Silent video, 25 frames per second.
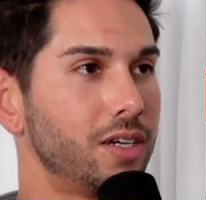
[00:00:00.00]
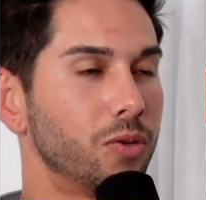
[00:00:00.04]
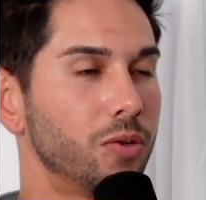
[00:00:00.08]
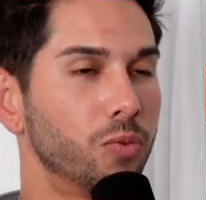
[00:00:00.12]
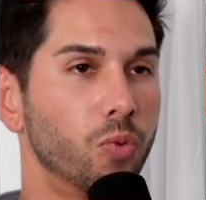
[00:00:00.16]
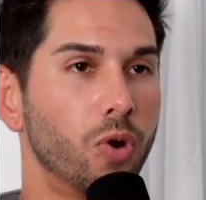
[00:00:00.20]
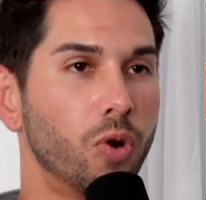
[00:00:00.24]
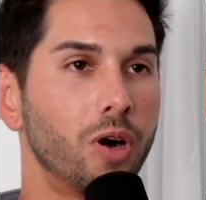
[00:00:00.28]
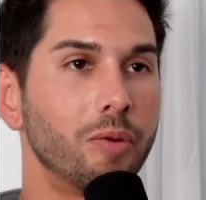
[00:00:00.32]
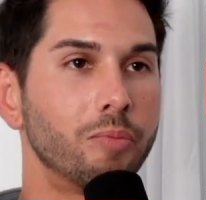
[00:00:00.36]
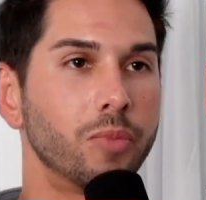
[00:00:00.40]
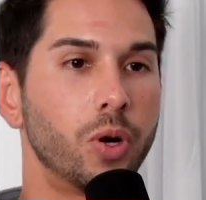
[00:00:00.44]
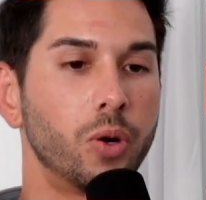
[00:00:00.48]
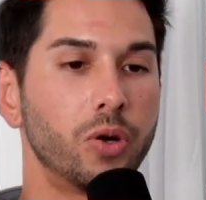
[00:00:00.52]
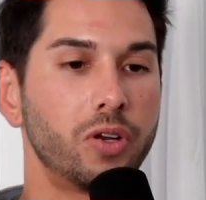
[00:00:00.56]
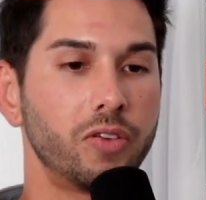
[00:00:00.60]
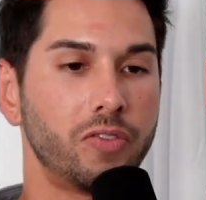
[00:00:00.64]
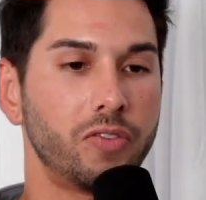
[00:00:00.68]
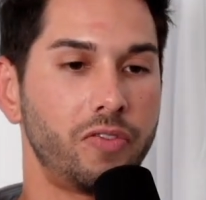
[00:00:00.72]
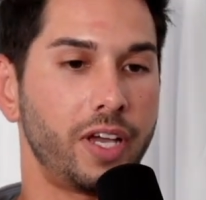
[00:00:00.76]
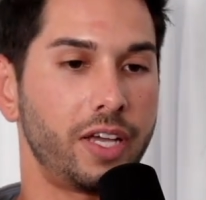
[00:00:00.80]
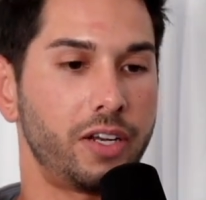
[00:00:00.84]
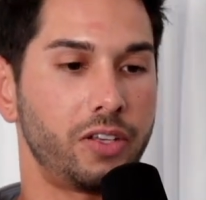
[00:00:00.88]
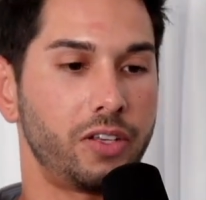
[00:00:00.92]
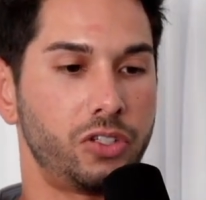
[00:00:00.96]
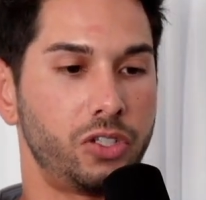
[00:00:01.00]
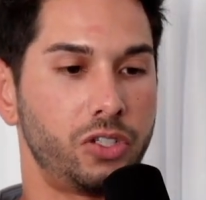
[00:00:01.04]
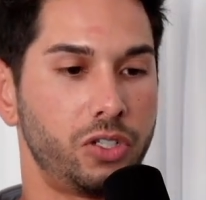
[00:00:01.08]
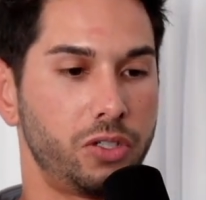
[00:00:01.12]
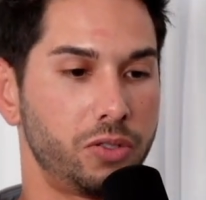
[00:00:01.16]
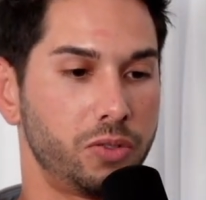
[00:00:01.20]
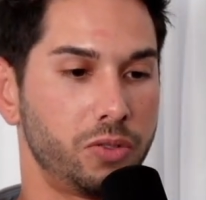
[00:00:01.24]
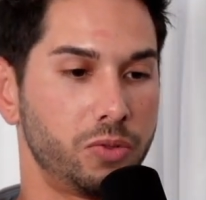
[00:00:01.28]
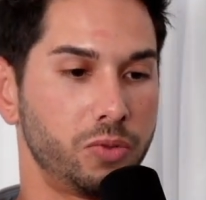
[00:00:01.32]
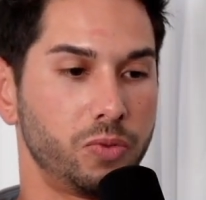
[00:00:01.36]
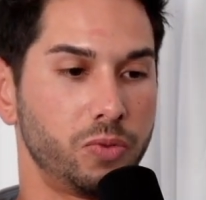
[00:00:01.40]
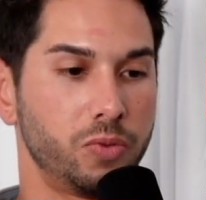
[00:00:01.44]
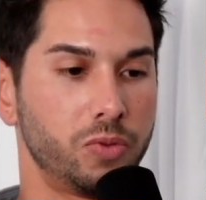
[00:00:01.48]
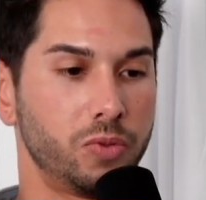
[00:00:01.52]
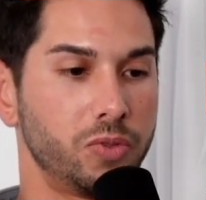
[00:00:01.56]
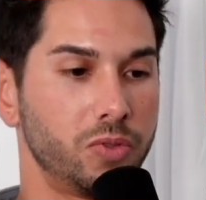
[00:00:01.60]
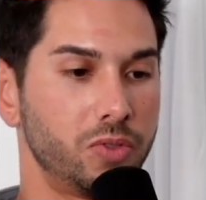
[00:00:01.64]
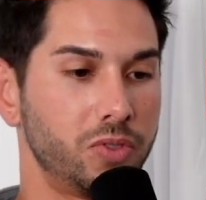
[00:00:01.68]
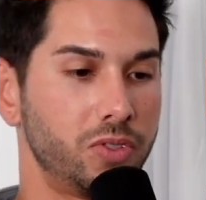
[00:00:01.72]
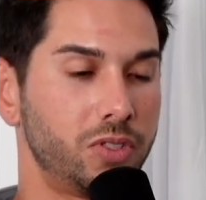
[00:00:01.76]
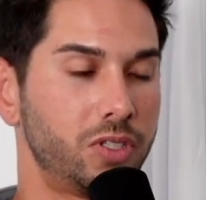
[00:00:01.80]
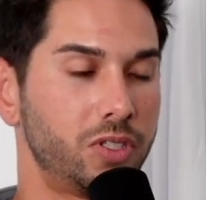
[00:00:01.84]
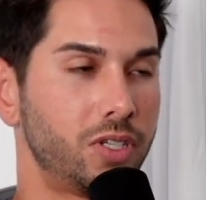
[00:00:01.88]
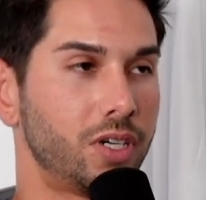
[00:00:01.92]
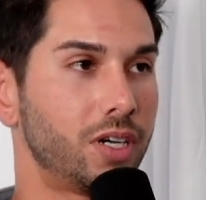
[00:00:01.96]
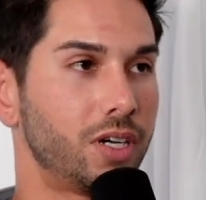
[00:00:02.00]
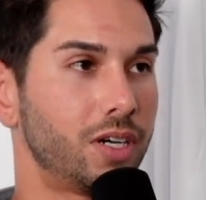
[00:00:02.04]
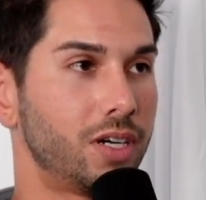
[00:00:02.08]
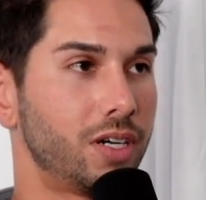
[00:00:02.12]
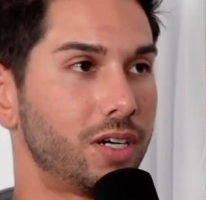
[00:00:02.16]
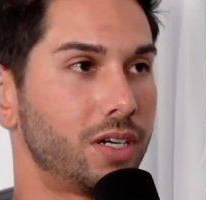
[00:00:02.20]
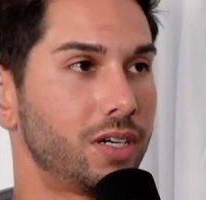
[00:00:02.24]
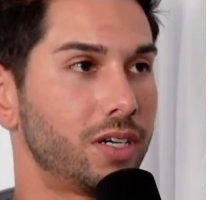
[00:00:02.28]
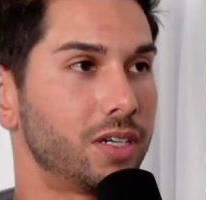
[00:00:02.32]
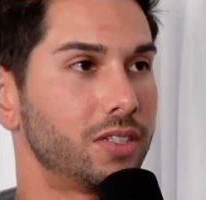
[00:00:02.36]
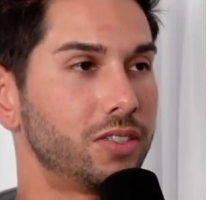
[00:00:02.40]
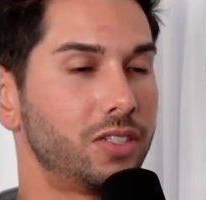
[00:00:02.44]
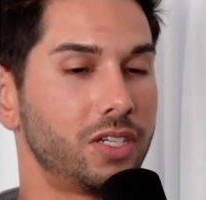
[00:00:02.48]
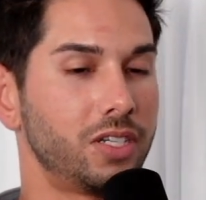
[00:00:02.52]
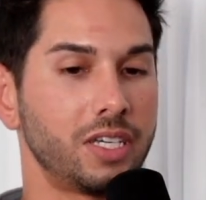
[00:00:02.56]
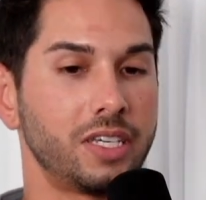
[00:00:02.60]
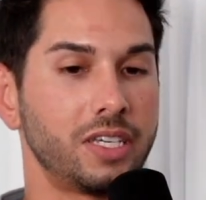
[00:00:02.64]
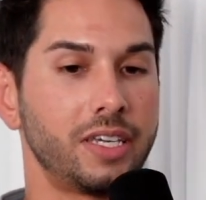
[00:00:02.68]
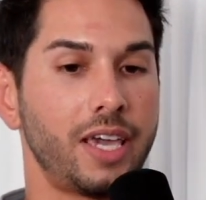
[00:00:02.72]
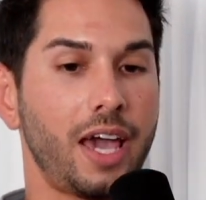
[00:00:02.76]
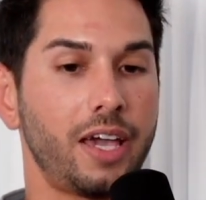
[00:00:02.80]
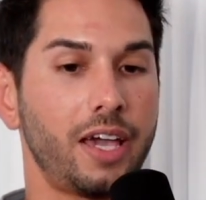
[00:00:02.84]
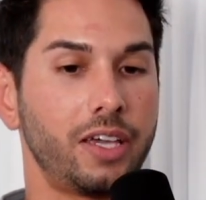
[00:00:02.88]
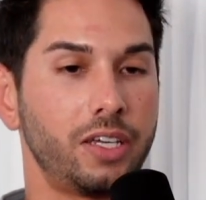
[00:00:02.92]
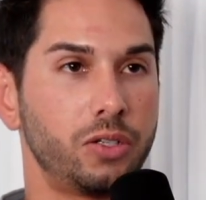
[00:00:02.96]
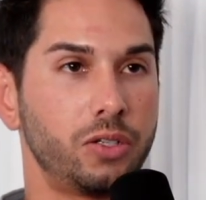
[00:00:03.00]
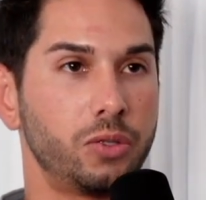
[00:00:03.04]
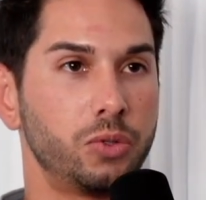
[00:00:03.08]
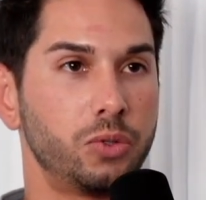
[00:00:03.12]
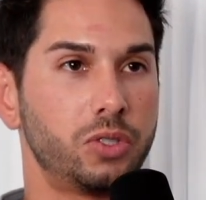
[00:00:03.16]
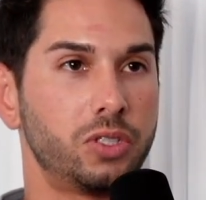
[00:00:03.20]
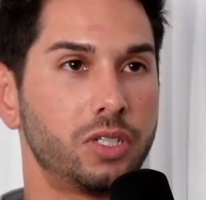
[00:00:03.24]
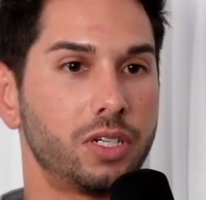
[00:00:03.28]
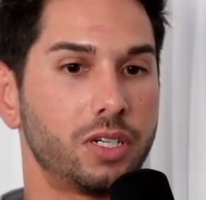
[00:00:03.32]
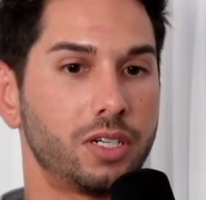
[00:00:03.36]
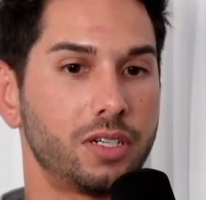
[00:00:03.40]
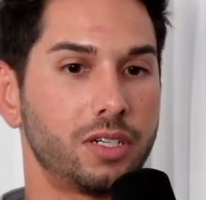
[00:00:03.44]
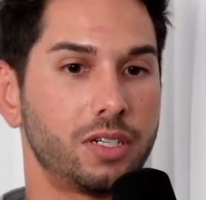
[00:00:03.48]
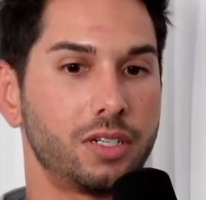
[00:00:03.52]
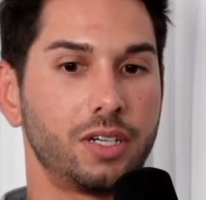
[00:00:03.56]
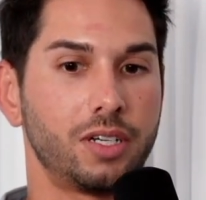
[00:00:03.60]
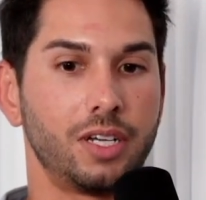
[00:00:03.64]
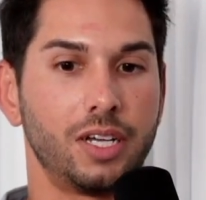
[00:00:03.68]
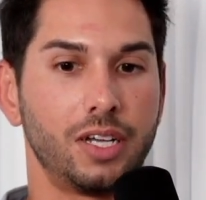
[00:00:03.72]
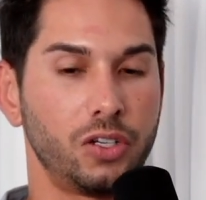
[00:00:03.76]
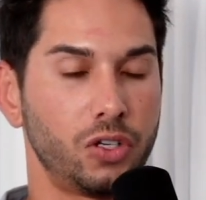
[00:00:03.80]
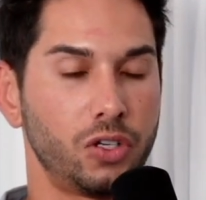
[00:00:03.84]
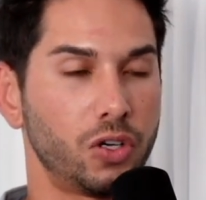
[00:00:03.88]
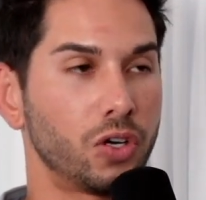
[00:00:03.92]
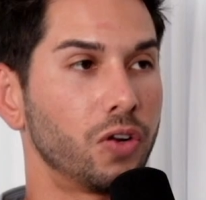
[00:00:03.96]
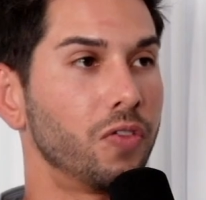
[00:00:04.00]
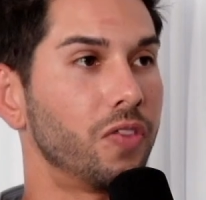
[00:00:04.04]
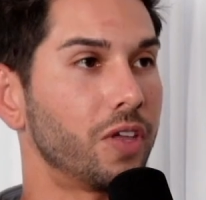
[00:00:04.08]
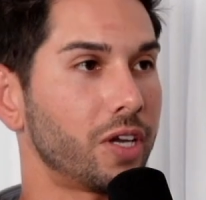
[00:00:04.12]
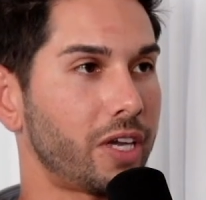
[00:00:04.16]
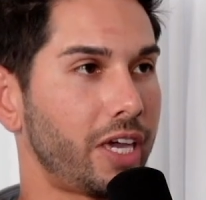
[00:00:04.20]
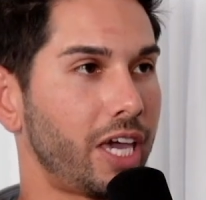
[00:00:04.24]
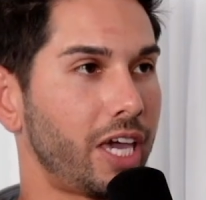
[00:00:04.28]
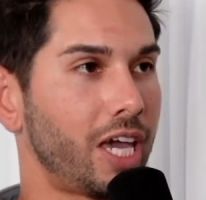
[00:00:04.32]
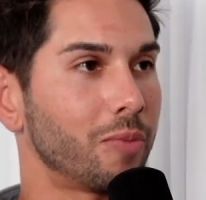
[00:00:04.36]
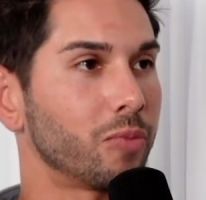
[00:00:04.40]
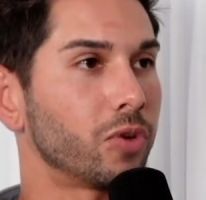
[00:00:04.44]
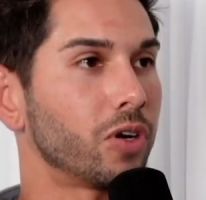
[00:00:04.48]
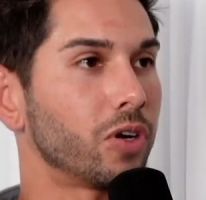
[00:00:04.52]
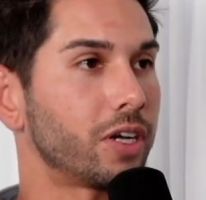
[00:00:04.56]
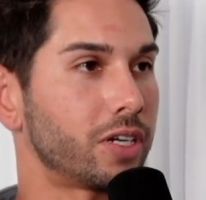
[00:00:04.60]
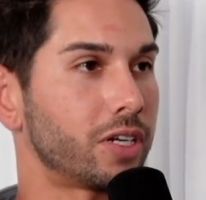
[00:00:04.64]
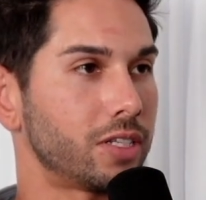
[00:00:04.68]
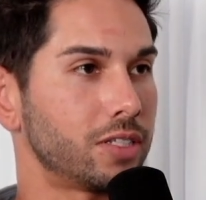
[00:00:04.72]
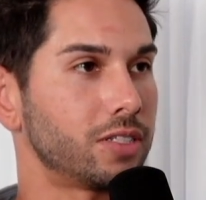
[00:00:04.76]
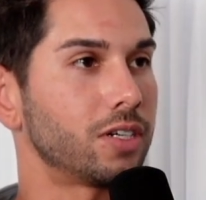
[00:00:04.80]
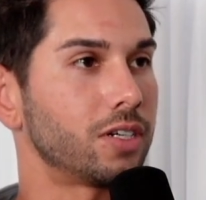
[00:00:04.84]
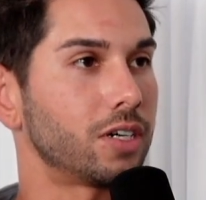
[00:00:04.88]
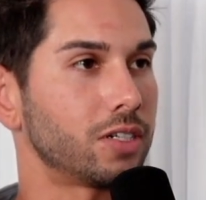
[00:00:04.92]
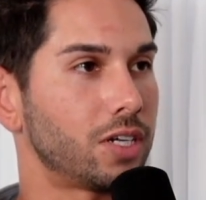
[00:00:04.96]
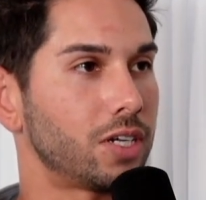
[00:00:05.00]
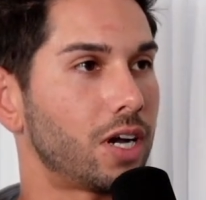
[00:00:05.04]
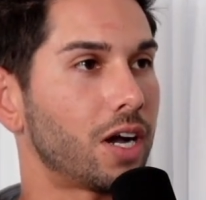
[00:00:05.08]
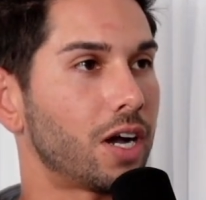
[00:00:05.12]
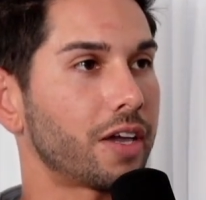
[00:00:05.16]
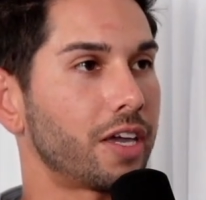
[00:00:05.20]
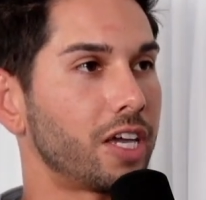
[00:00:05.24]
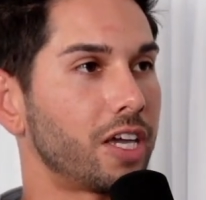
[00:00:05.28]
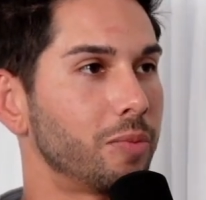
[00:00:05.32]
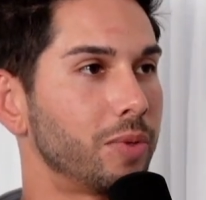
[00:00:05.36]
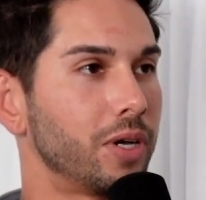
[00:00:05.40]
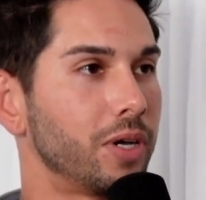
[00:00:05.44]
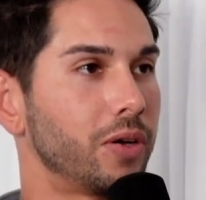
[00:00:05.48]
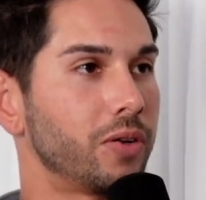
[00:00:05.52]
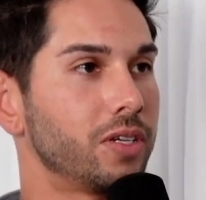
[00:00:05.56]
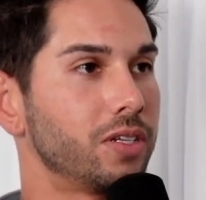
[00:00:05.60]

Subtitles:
What motivated you to get you to turn the camera on and start talking about it?